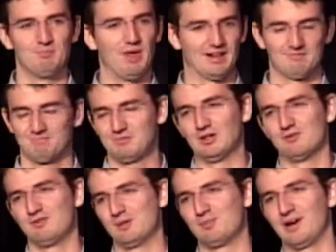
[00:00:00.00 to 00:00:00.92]
like
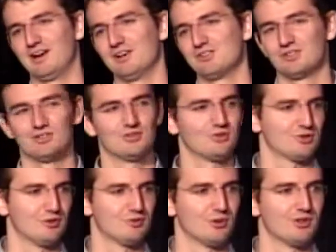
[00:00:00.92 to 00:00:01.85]
vampires or
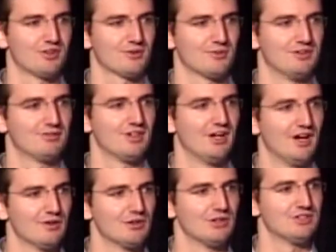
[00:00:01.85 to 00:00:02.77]
so forth. We've
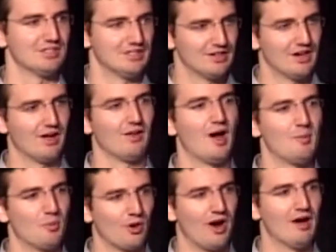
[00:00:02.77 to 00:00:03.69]
really seen a
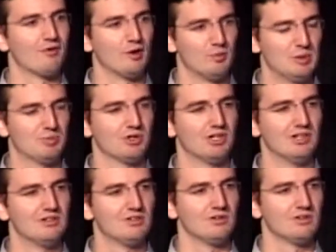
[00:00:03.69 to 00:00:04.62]
lot more effort be put
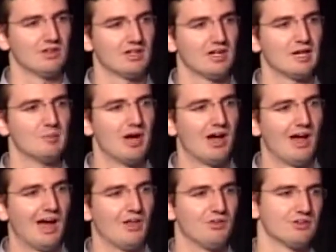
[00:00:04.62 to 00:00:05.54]
into thinking
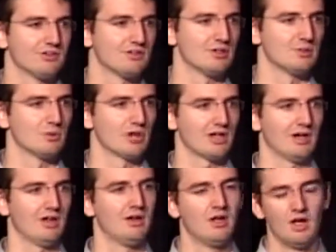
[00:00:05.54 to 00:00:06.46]
about how this is going to work
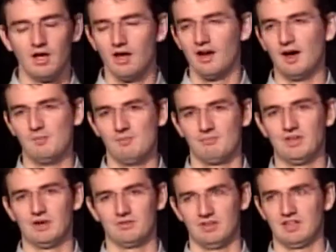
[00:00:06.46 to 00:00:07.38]
out,
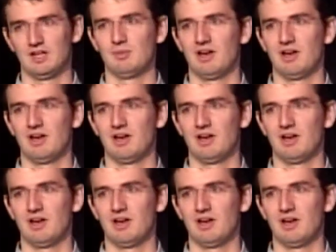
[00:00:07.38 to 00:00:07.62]
thinking